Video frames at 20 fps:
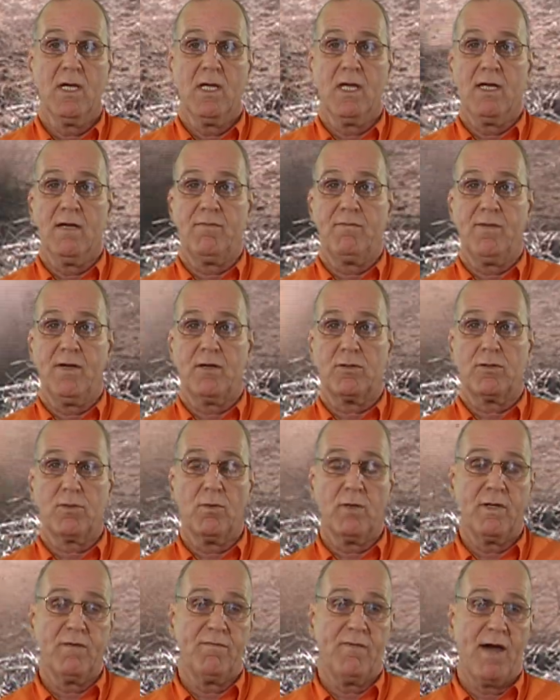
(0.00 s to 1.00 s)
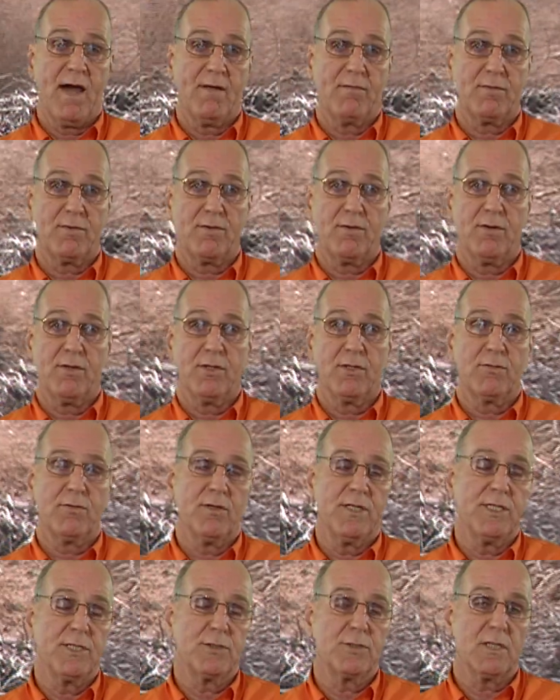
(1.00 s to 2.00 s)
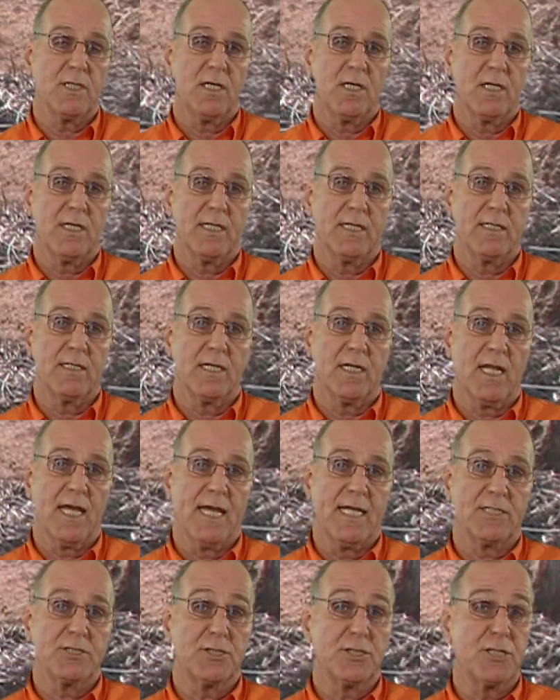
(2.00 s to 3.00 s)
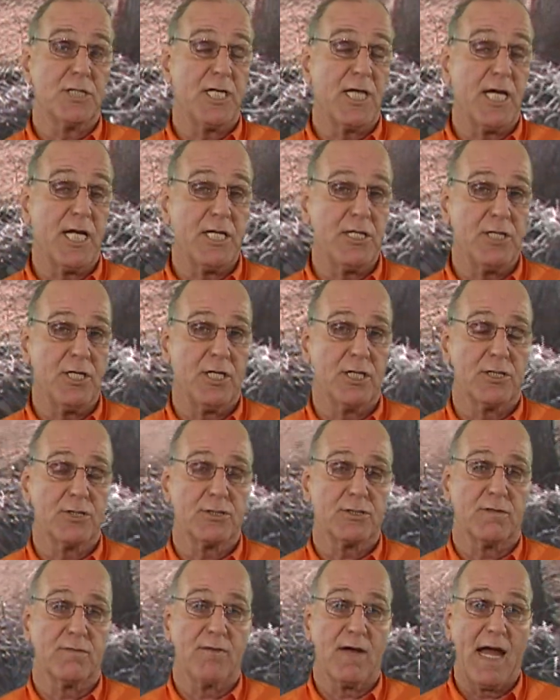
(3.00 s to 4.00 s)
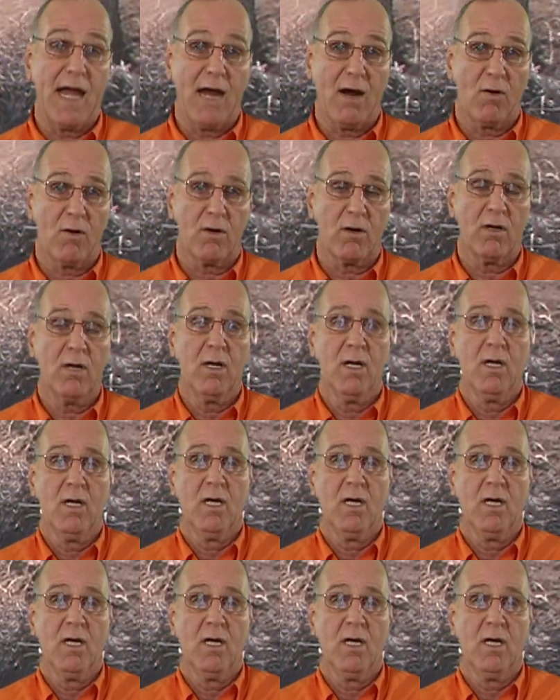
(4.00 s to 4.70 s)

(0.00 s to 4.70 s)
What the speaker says: if there are 25 or 30 trees in the last 10 years of our